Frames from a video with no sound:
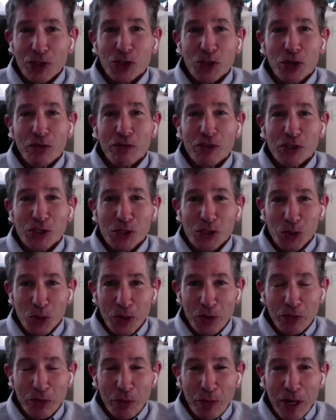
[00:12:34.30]
different services
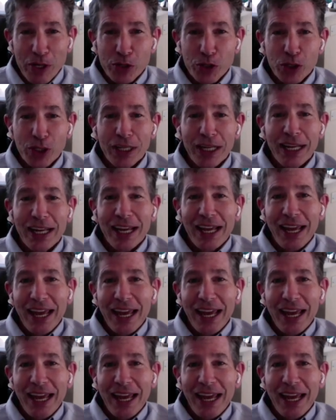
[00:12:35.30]
yes. or information,